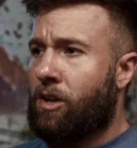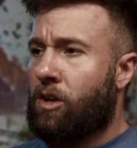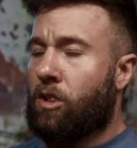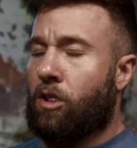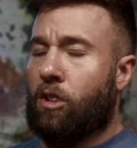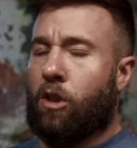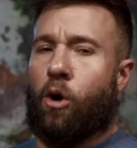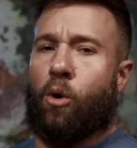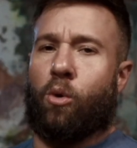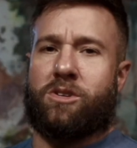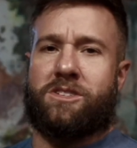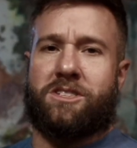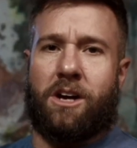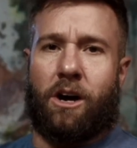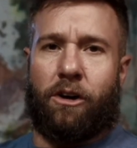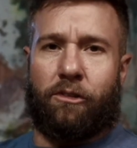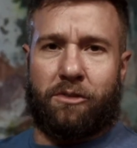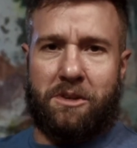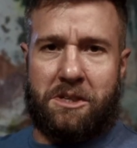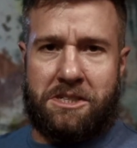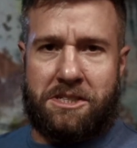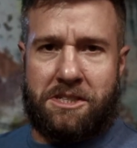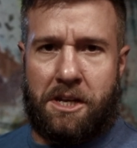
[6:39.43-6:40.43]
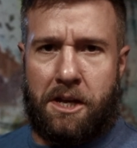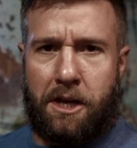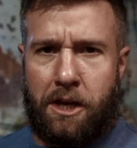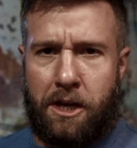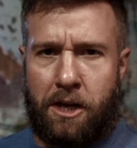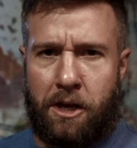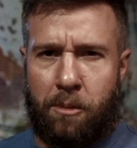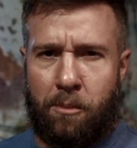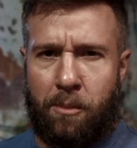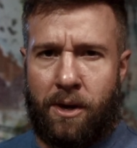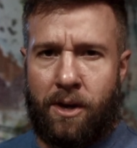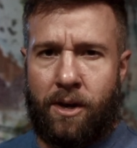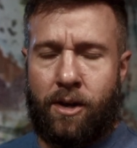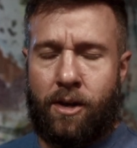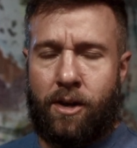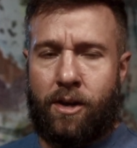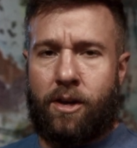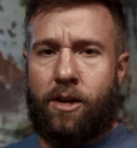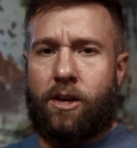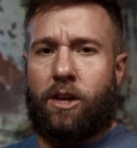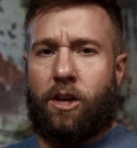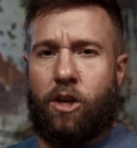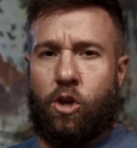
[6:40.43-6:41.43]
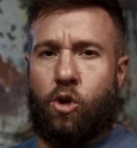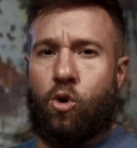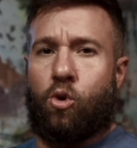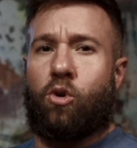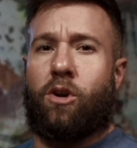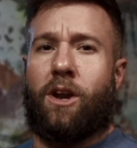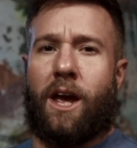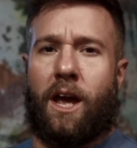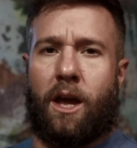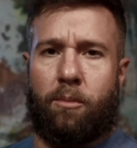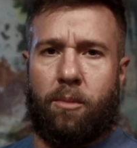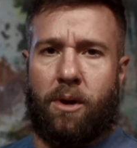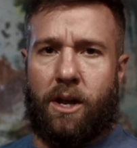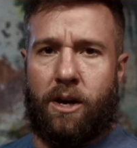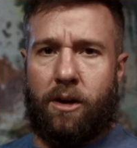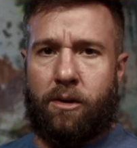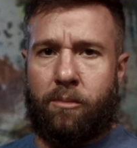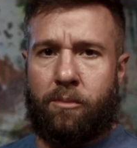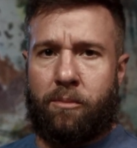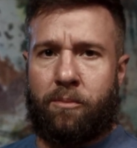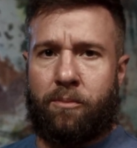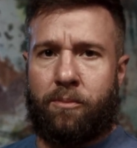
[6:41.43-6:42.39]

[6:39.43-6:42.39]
low self-esteem, you name it.